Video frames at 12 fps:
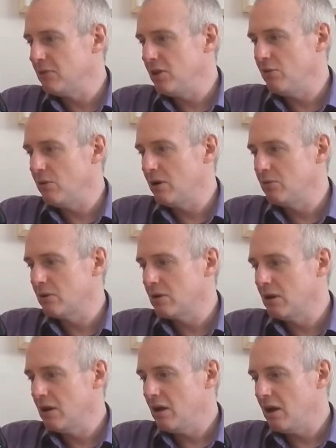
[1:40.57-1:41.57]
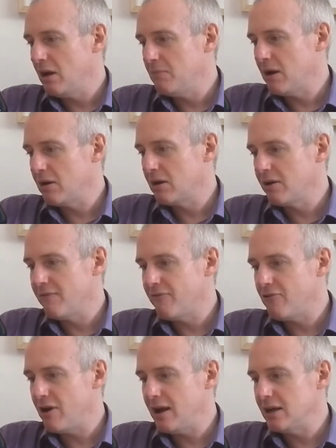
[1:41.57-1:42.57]
New oak. American and
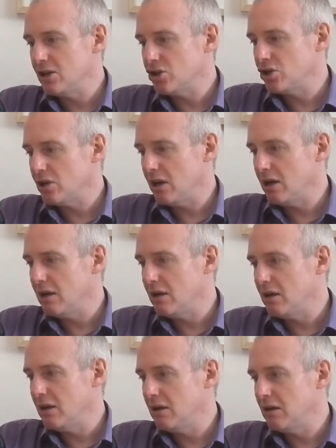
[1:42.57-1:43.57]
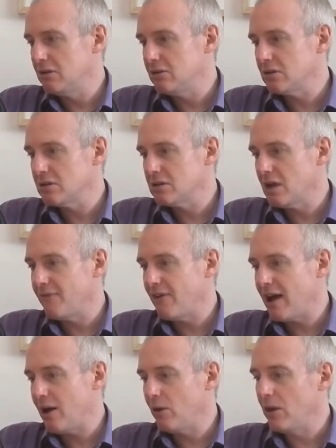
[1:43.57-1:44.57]
French, doesn't say
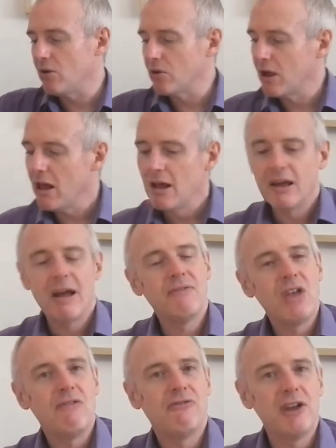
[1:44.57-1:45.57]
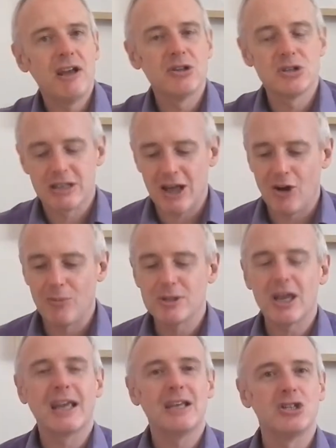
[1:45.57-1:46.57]
for how long. It feels
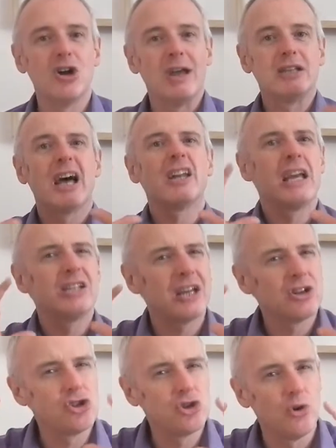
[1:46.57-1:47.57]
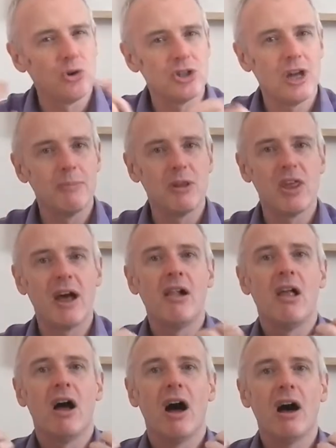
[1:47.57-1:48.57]
almost like it's had a short time in
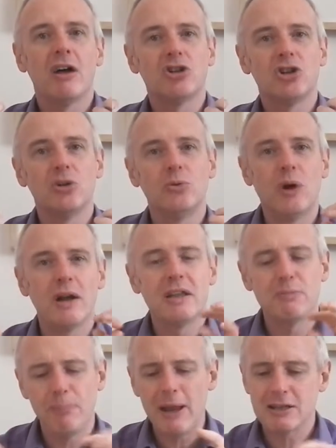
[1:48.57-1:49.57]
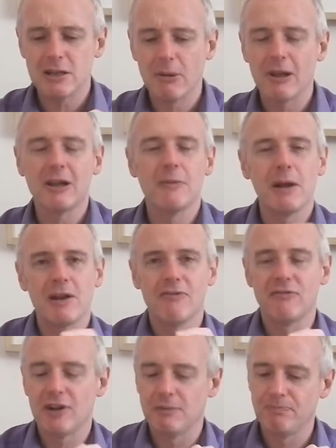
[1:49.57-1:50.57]
there too, and it's picked up a little bit
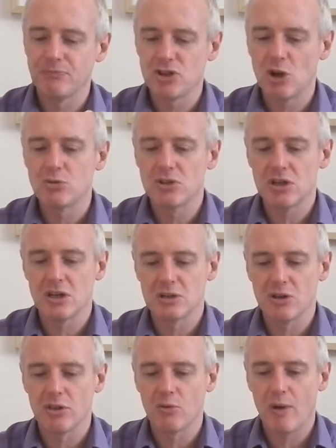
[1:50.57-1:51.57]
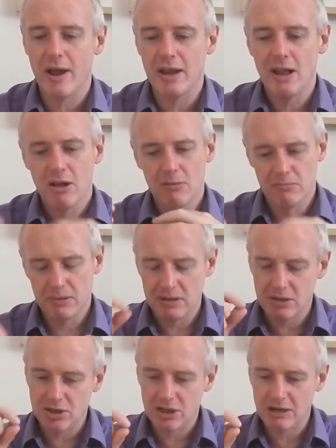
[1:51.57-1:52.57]
of toastiness on the way,
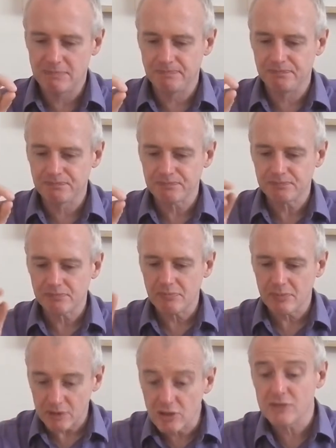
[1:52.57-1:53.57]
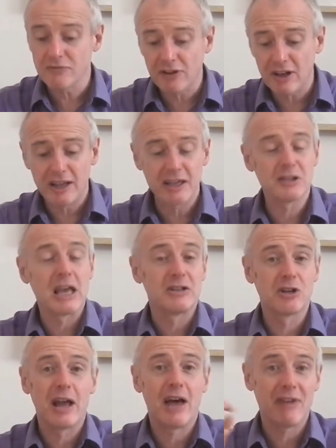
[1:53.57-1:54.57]
but doesn't feel like it's
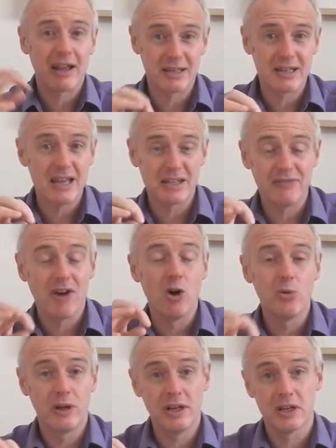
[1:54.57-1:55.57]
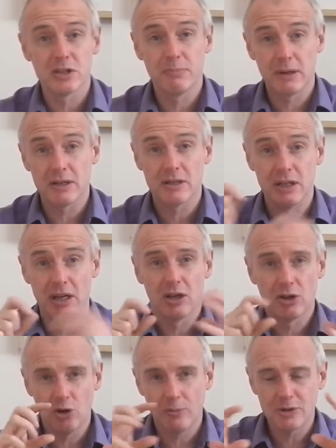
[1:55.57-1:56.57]
going to have excessive oakiness.
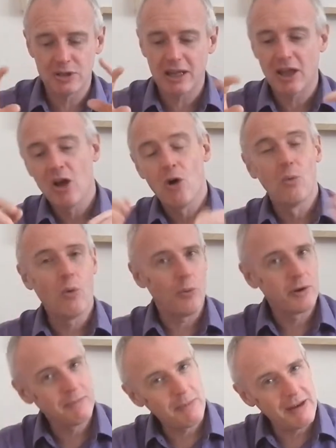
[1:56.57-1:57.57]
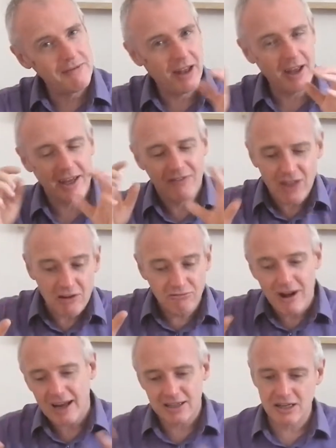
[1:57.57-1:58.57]
But you almost think, what would it be like if they
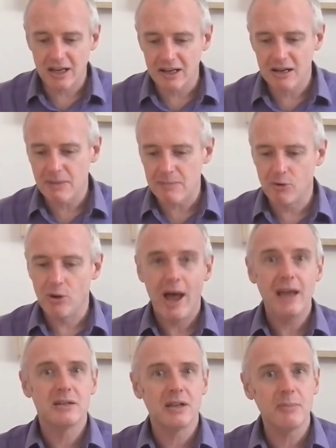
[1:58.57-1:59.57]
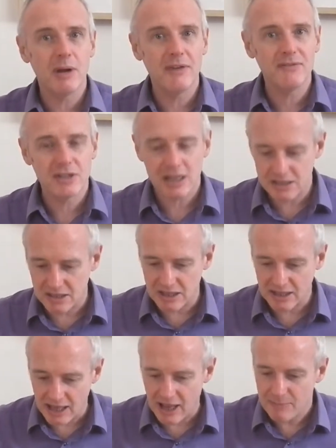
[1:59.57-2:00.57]
racked it a little bit more? Hey, Simon, I haven't tasted
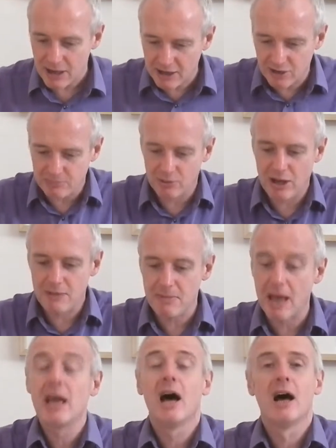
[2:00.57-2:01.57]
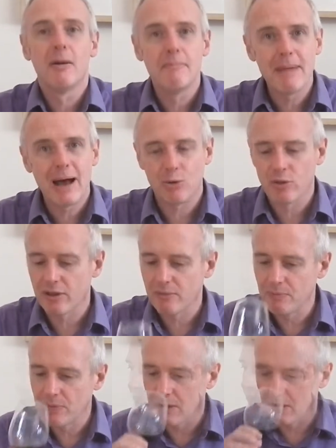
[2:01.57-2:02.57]
it yet. I bet I could put it in my mouth.